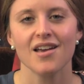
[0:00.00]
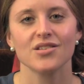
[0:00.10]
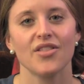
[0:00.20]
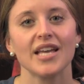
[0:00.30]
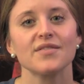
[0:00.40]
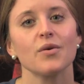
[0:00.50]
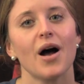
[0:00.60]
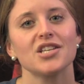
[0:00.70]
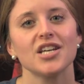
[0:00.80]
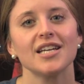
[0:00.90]
So thanks for
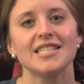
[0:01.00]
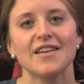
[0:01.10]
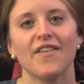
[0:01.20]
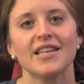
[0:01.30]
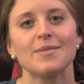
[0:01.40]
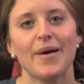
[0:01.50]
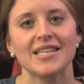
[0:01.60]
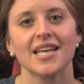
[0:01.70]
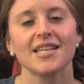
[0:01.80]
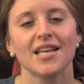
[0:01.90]
watching Defense
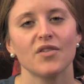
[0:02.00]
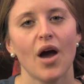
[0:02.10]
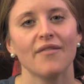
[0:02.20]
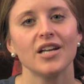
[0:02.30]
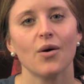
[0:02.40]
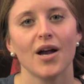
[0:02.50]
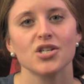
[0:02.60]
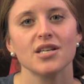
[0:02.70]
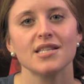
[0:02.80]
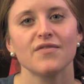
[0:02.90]
Basics. If you have any
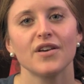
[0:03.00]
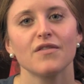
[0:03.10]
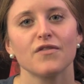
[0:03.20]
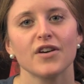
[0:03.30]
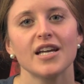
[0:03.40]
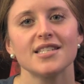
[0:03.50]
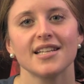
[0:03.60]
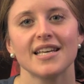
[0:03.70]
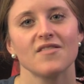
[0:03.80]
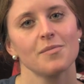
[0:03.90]
questions, feel free
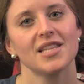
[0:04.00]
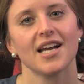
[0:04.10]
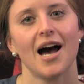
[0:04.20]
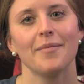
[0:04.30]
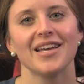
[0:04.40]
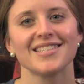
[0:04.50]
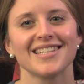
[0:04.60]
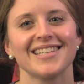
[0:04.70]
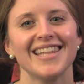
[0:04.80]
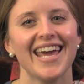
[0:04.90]
to leave them in the
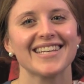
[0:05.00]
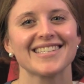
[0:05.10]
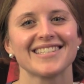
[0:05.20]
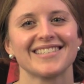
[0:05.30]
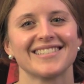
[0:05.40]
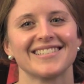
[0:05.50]
comments. Thanks!